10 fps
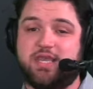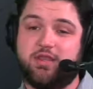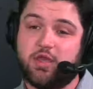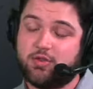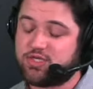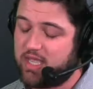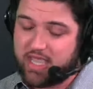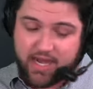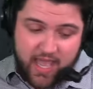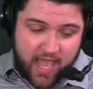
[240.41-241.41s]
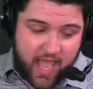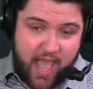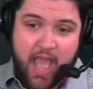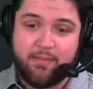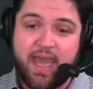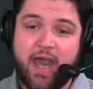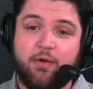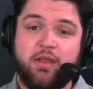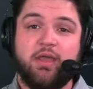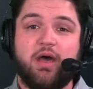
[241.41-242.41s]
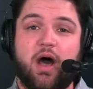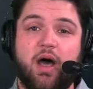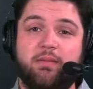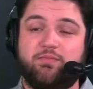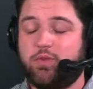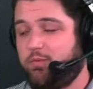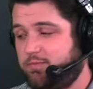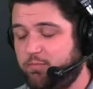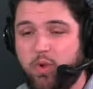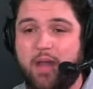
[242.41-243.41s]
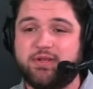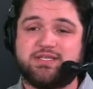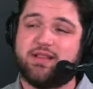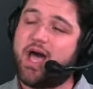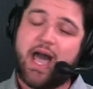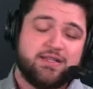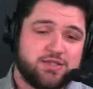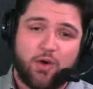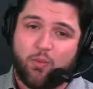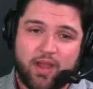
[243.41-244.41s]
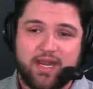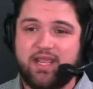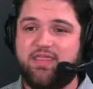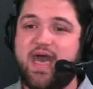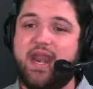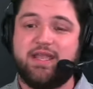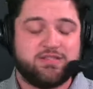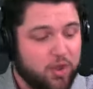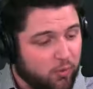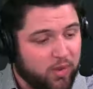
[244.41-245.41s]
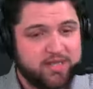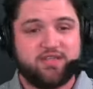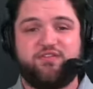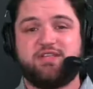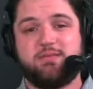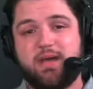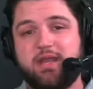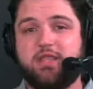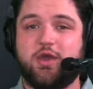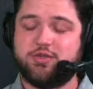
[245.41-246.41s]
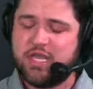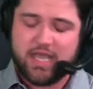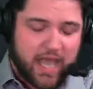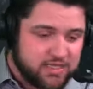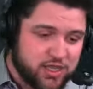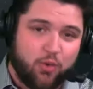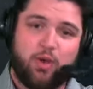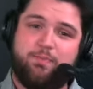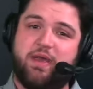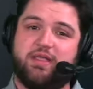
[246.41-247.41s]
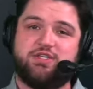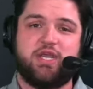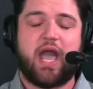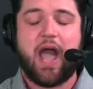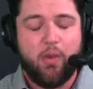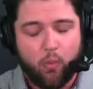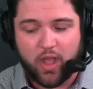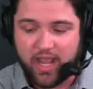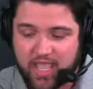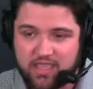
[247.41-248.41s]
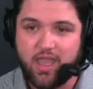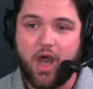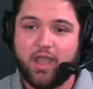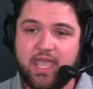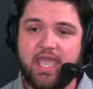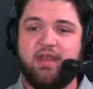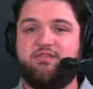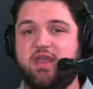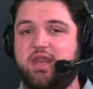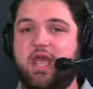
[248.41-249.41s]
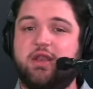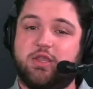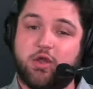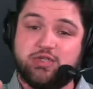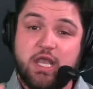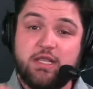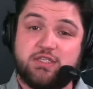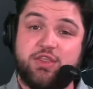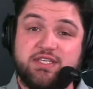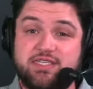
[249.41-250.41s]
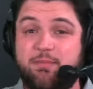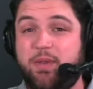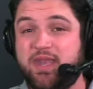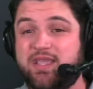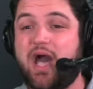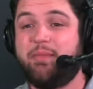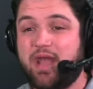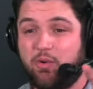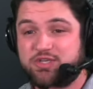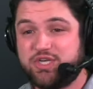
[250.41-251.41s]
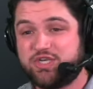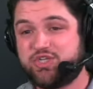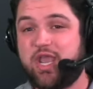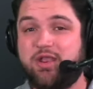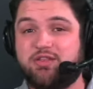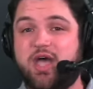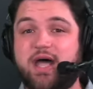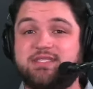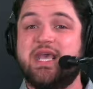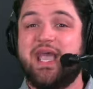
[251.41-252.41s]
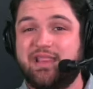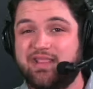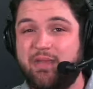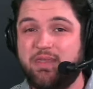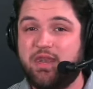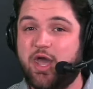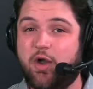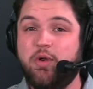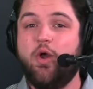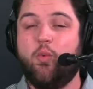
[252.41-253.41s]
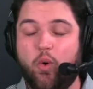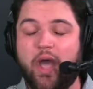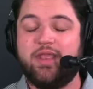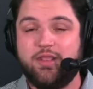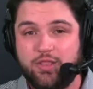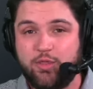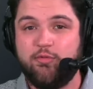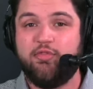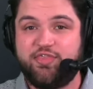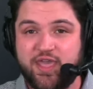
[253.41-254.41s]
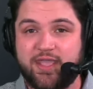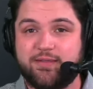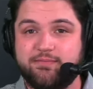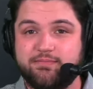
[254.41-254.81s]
head coach? Again, I'm out on Robert Saleh. I don't want any of that. I don't want a defensive-minded coach. I don't want Belichick. I want a young, innovative head coach. So this is the pinned comment. I want you to share your thoughts and let me know what you think.